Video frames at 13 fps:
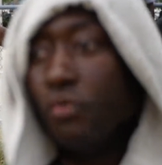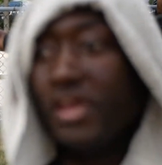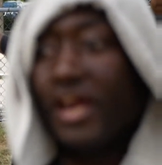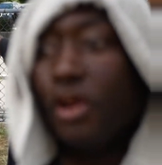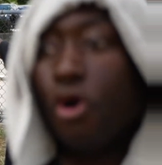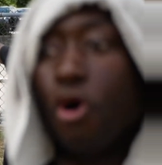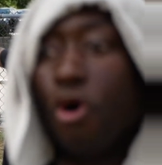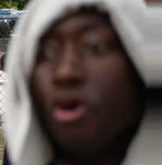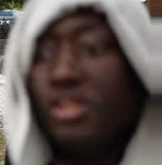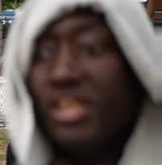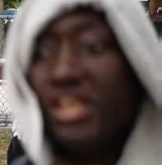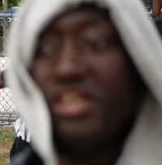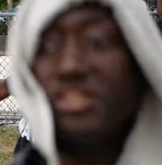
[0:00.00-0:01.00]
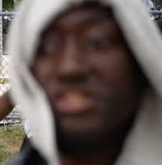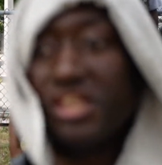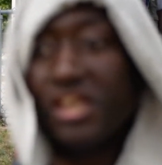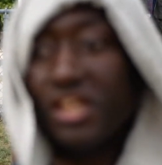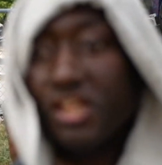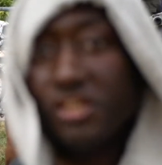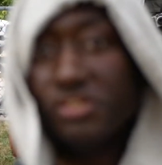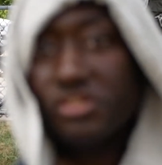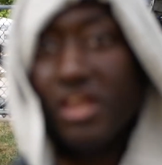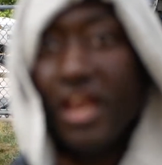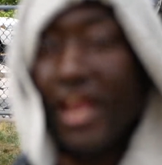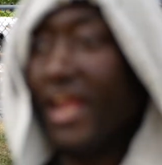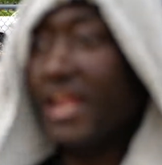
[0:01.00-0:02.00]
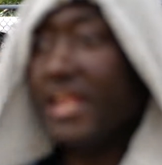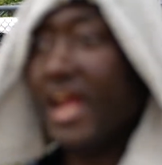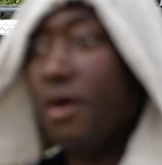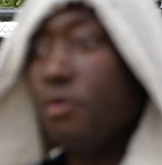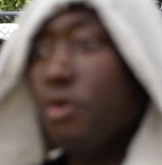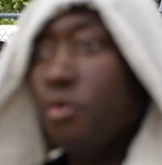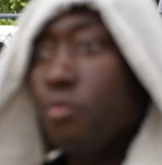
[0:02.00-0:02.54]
We got all these killers, and now